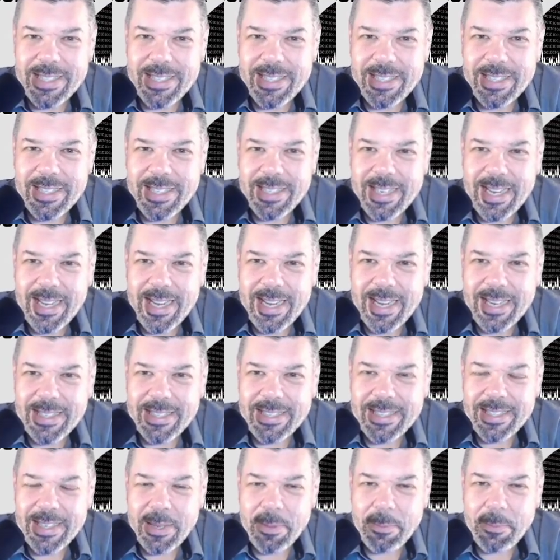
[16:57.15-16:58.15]
and
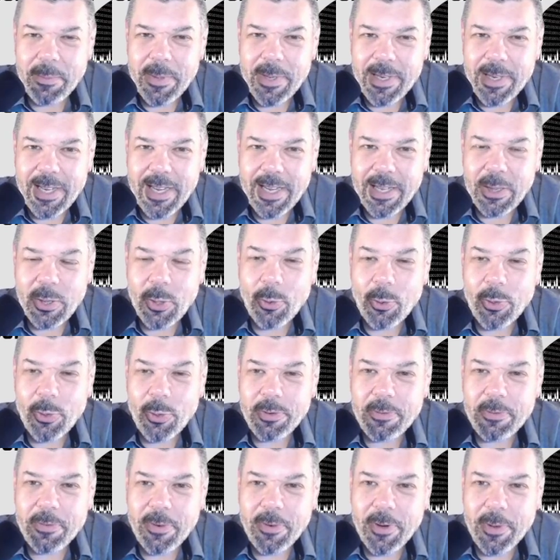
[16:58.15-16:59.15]
had
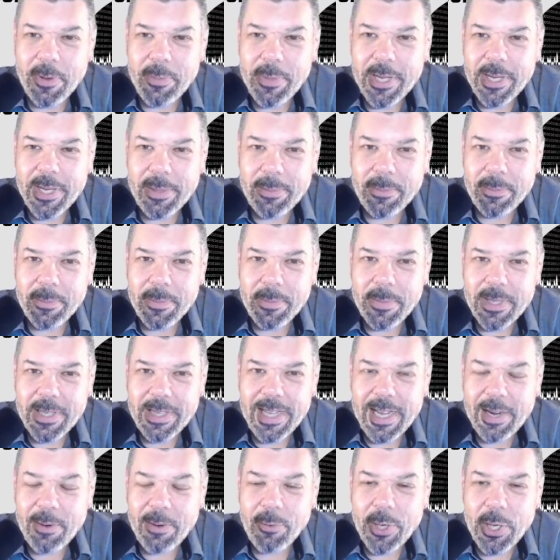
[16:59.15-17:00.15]
learned from him in
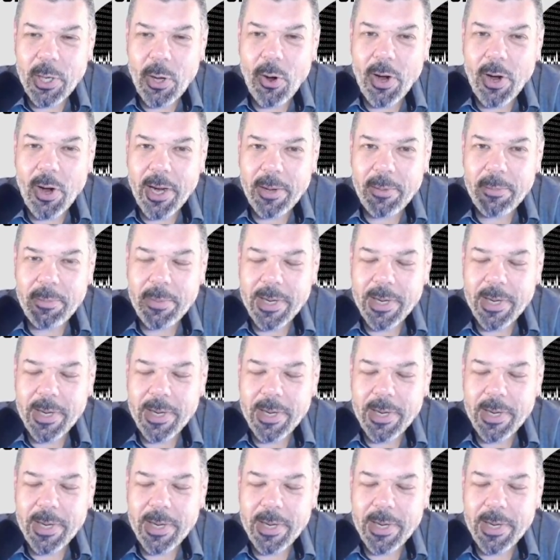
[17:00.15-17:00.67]
that regard.